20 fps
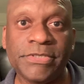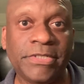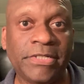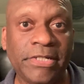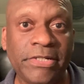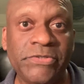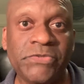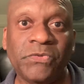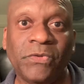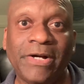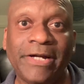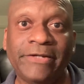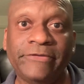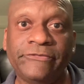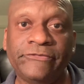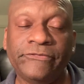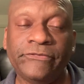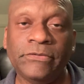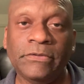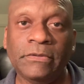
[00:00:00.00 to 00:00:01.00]
and his
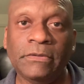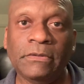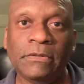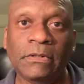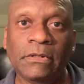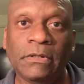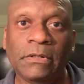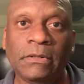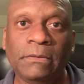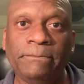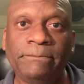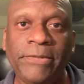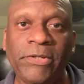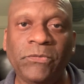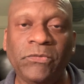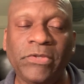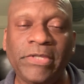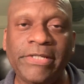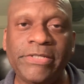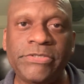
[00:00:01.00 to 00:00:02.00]
wife, be
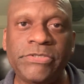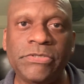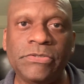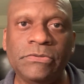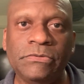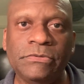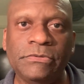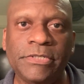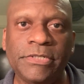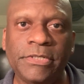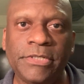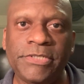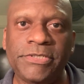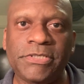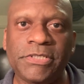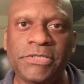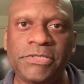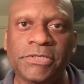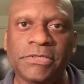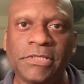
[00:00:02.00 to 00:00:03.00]
willing to
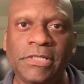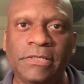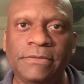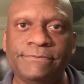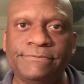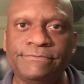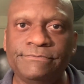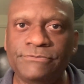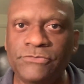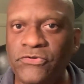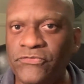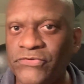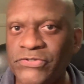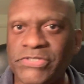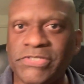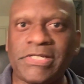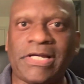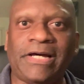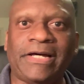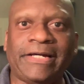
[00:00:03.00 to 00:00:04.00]
essentially move
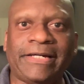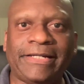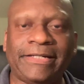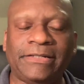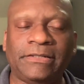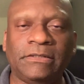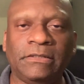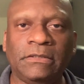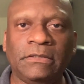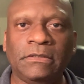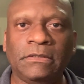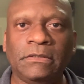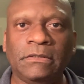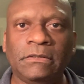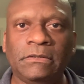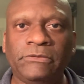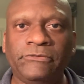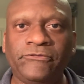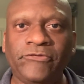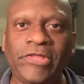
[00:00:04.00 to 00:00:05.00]
aside
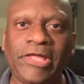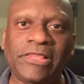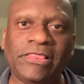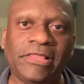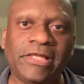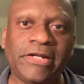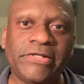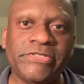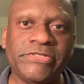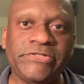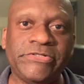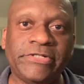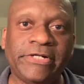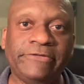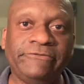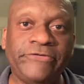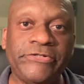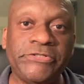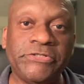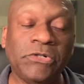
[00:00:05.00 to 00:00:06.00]
for the Athletics and John
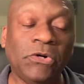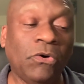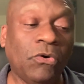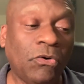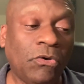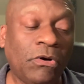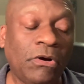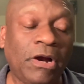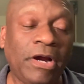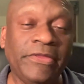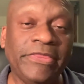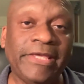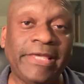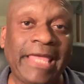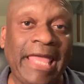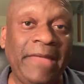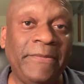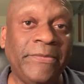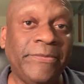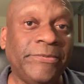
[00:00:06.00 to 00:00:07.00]
Fisher, or are they
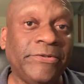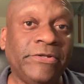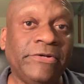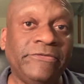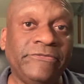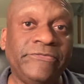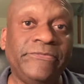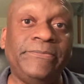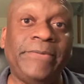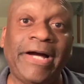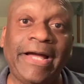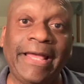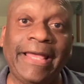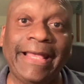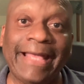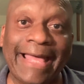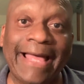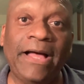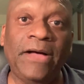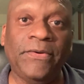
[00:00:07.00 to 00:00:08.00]
capable of
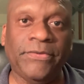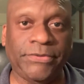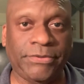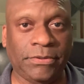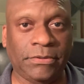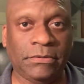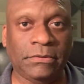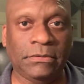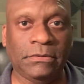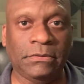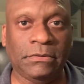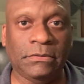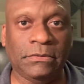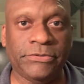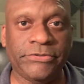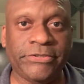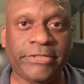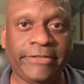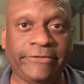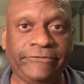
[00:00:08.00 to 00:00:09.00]
buying out
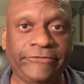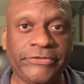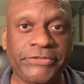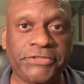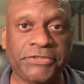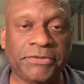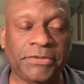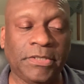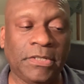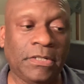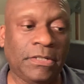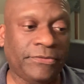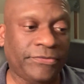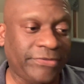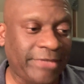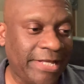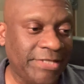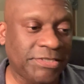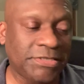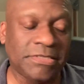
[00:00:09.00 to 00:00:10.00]
John Fisher?
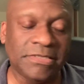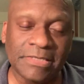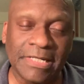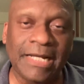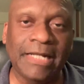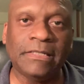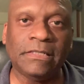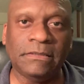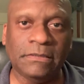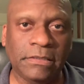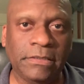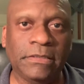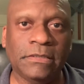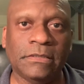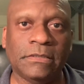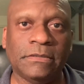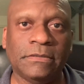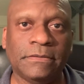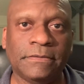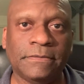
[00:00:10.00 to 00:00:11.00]
That's not clear.